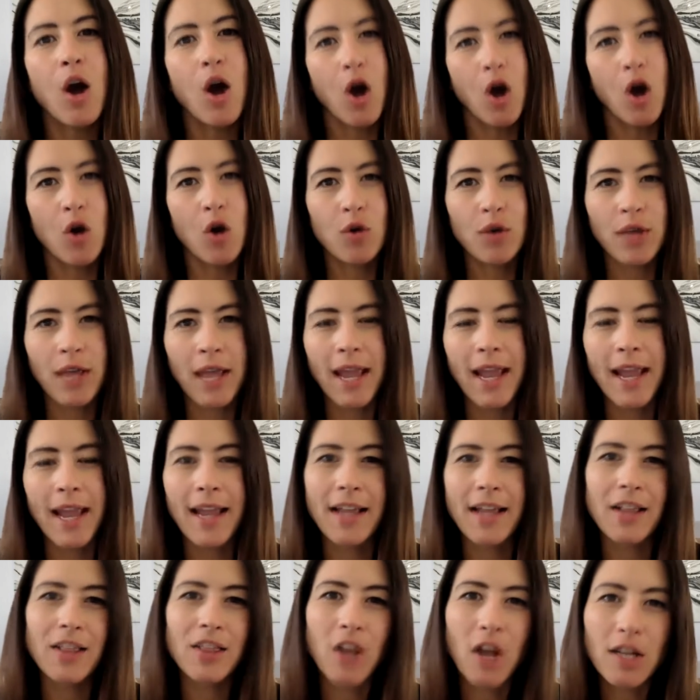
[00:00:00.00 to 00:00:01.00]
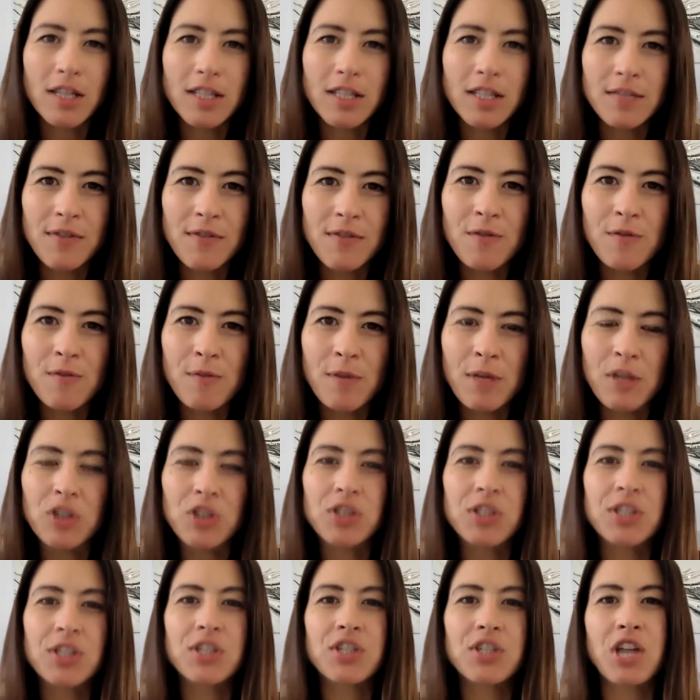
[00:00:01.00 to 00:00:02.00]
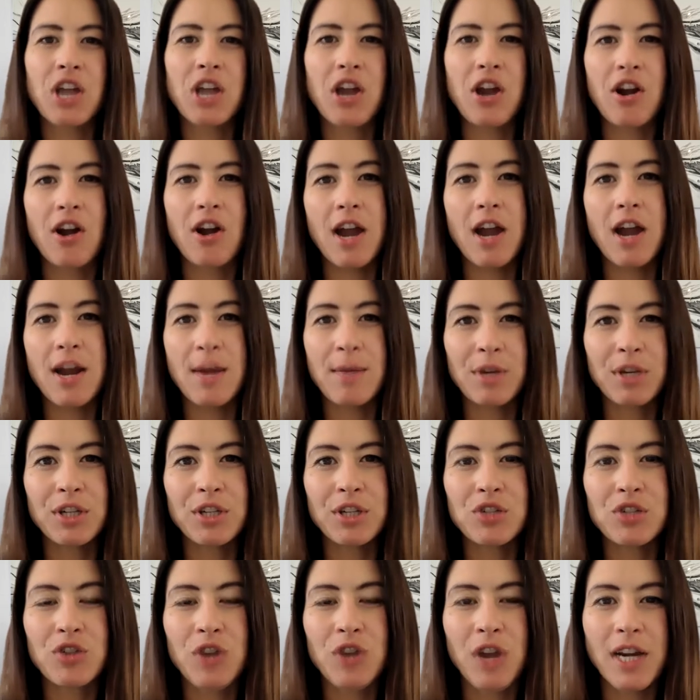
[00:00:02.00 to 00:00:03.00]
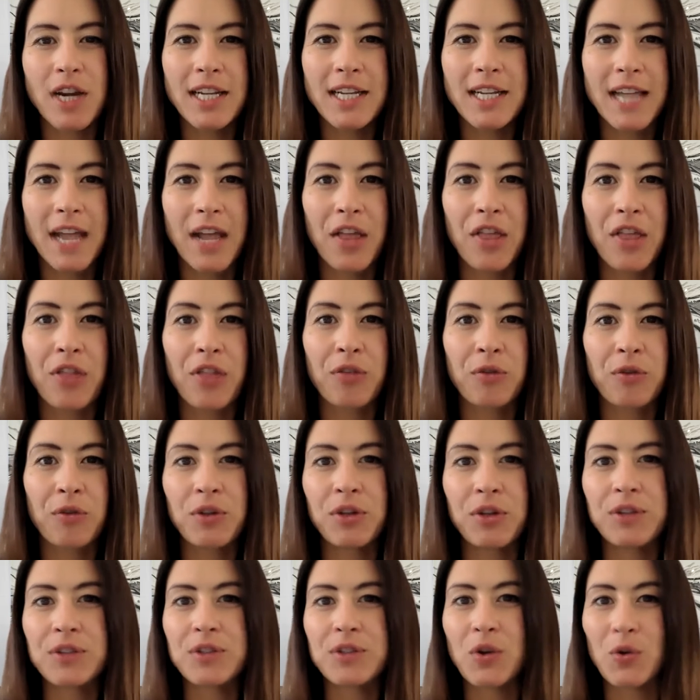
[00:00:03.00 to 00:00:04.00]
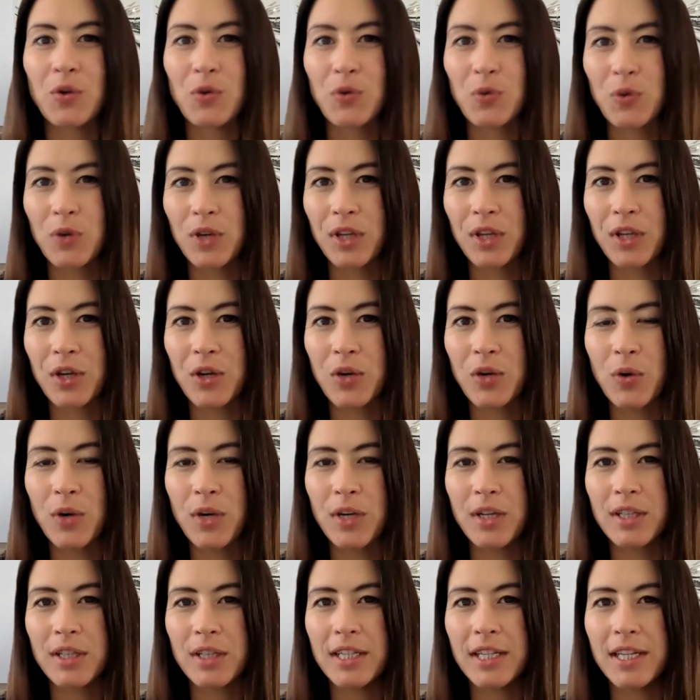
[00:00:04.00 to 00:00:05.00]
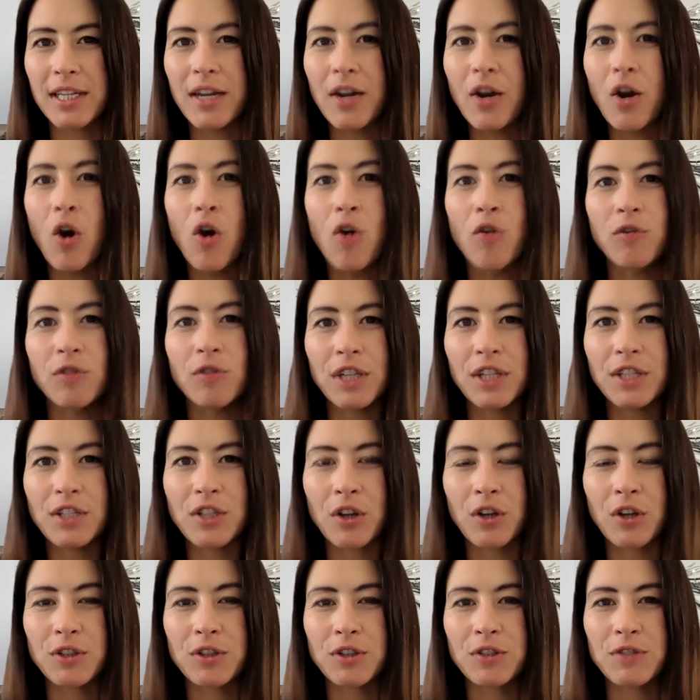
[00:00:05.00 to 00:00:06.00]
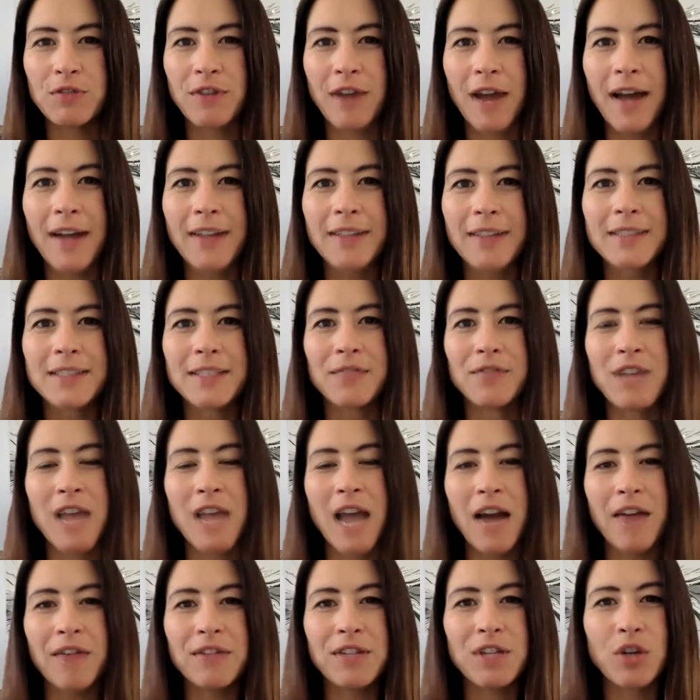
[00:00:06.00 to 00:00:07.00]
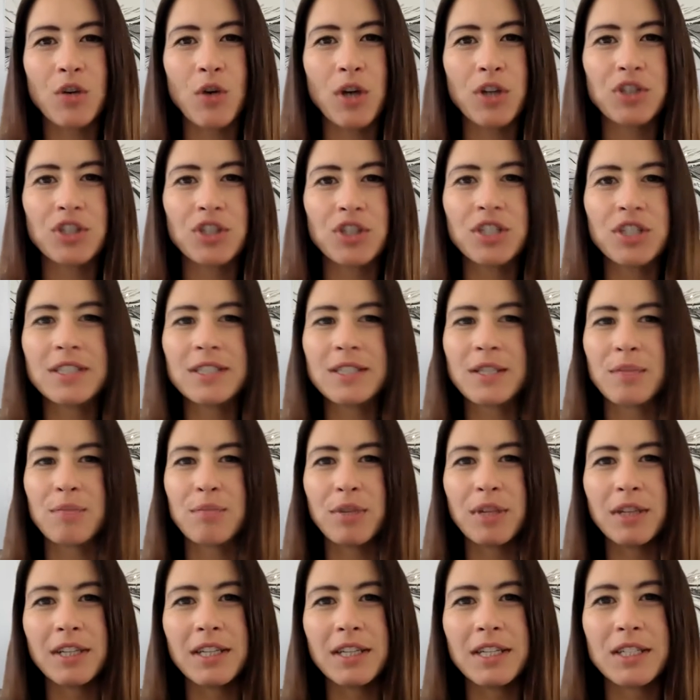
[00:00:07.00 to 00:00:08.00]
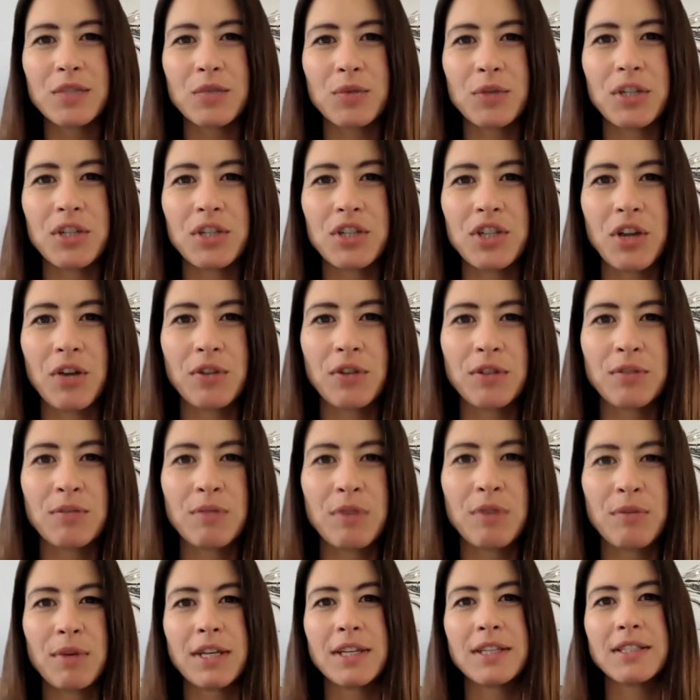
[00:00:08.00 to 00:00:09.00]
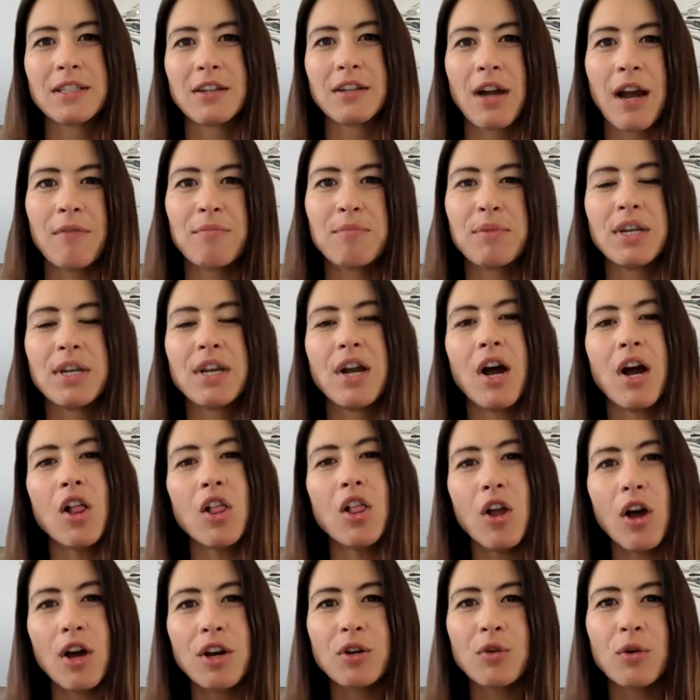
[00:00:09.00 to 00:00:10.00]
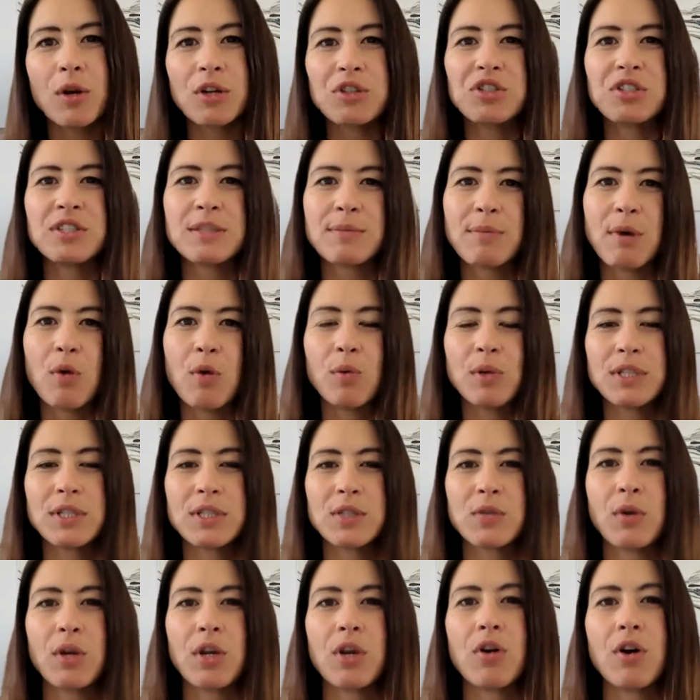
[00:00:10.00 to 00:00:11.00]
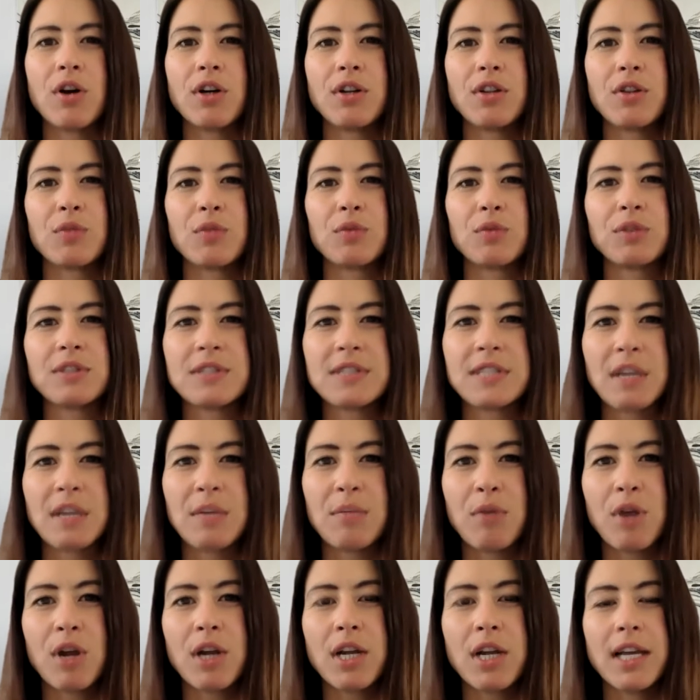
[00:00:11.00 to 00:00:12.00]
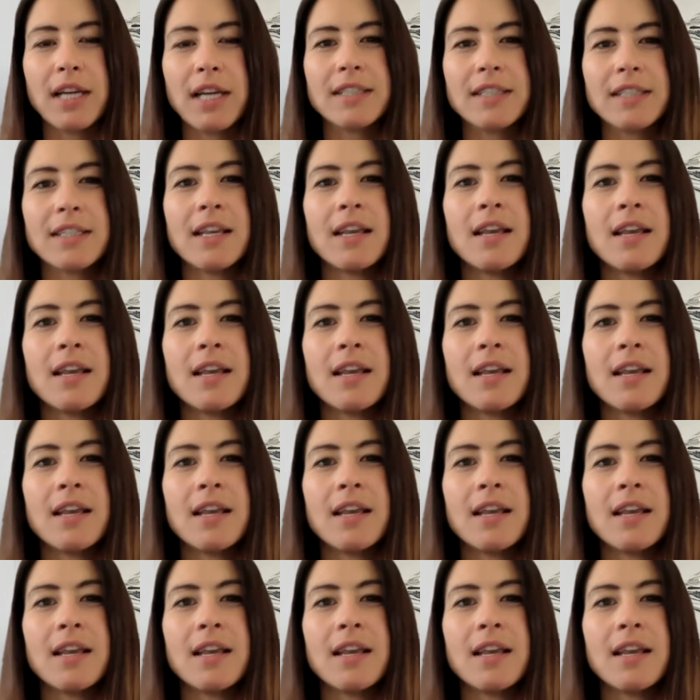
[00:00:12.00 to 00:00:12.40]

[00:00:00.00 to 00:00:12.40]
Okay, lots of information to share and I'm going to try to get through this really quickly, hopefully not too fast. If you have any questions, please reach out to me because there have been a lot of questions about what's going on in the real estate market.